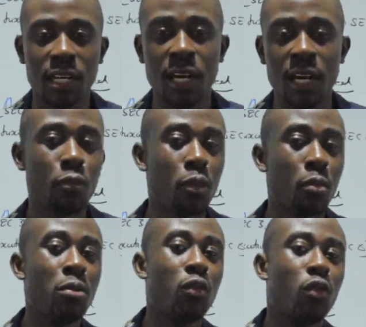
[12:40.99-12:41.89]
And
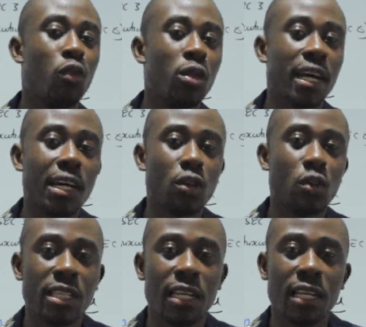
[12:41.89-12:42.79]
probably you've only handled,
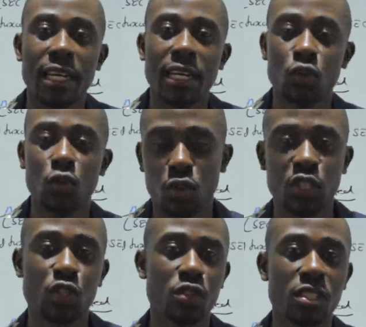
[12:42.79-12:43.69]
say, like 2
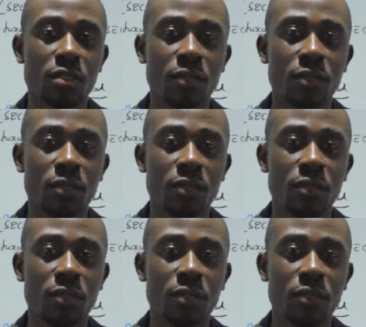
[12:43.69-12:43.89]
questions.